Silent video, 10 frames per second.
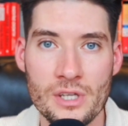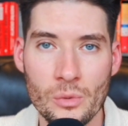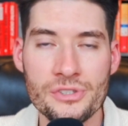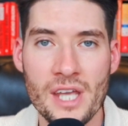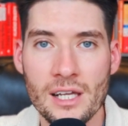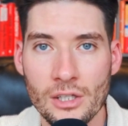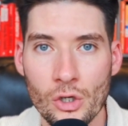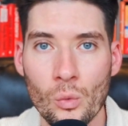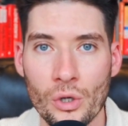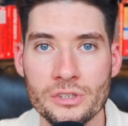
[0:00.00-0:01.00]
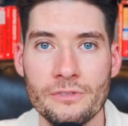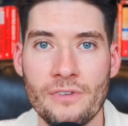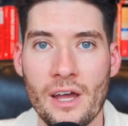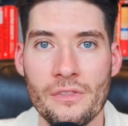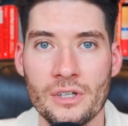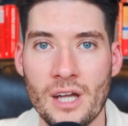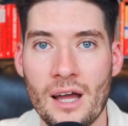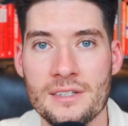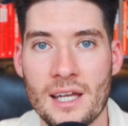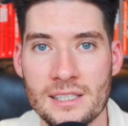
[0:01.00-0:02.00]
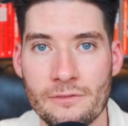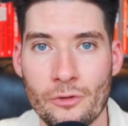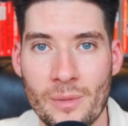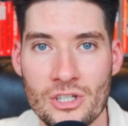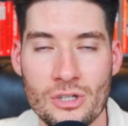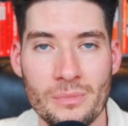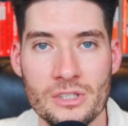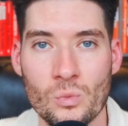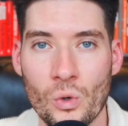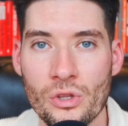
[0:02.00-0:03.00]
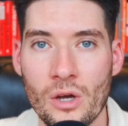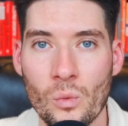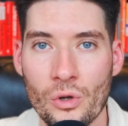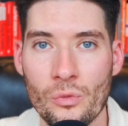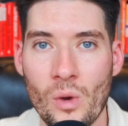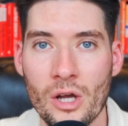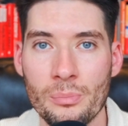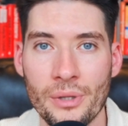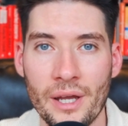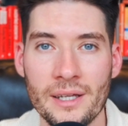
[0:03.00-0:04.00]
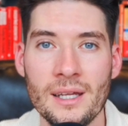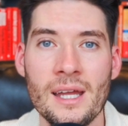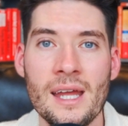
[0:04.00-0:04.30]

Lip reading: It will take a little work to find their contact information, but it's a worthwhile play.